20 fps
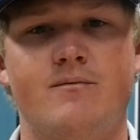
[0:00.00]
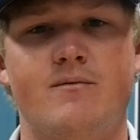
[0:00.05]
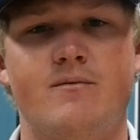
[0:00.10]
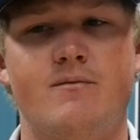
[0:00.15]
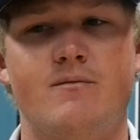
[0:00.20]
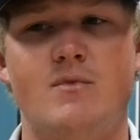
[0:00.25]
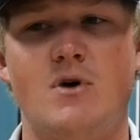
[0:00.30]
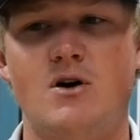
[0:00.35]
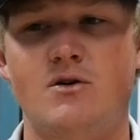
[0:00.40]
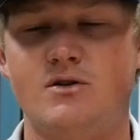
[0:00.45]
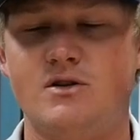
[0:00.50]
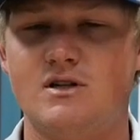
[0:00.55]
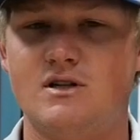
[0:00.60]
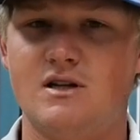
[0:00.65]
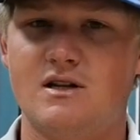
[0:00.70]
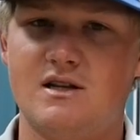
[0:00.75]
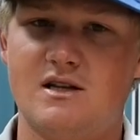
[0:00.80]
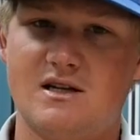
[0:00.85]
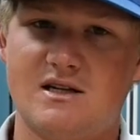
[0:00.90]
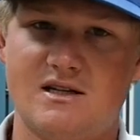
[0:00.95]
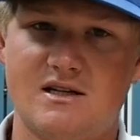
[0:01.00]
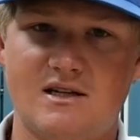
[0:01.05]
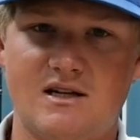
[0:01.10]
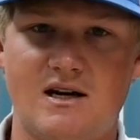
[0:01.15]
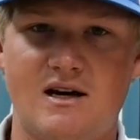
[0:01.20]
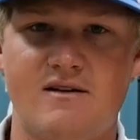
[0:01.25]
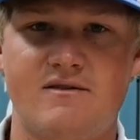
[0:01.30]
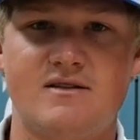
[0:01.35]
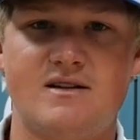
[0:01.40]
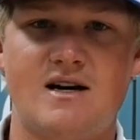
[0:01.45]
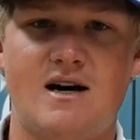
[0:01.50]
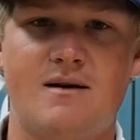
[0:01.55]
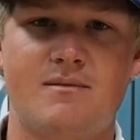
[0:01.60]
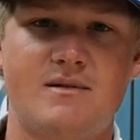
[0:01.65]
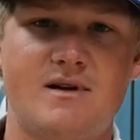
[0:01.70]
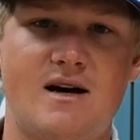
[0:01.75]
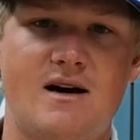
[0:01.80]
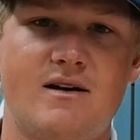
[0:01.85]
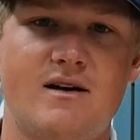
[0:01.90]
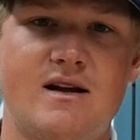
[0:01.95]
Most of the stuff
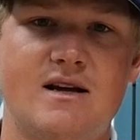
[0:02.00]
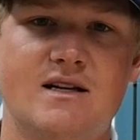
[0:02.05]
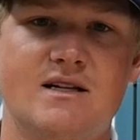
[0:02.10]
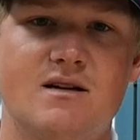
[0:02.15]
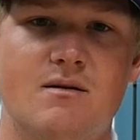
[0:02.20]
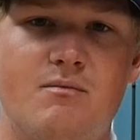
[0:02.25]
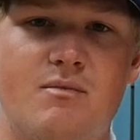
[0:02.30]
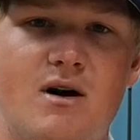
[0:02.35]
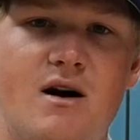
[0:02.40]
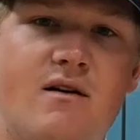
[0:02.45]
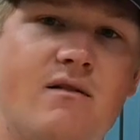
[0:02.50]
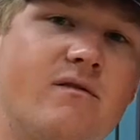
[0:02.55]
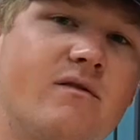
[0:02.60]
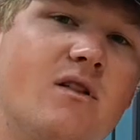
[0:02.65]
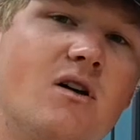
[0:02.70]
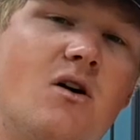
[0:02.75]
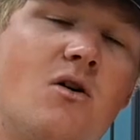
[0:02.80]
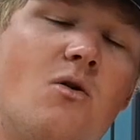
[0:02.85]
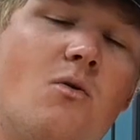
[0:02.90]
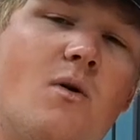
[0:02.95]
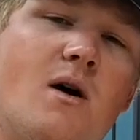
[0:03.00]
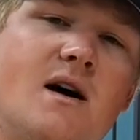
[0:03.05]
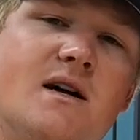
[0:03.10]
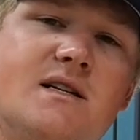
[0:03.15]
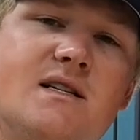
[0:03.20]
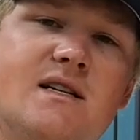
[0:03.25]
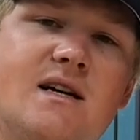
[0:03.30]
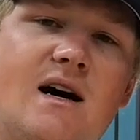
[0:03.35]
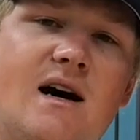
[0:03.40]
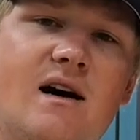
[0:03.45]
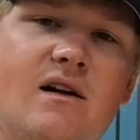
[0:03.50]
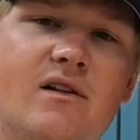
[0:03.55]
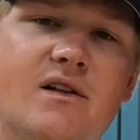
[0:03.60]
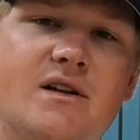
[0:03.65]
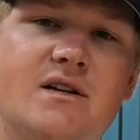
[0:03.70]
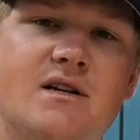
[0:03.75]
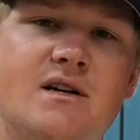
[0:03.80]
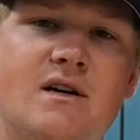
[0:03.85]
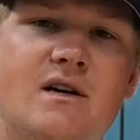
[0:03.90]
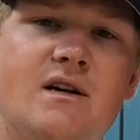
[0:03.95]
topped out is above the Hiwassee
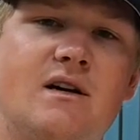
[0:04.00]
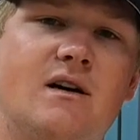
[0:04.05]
Island.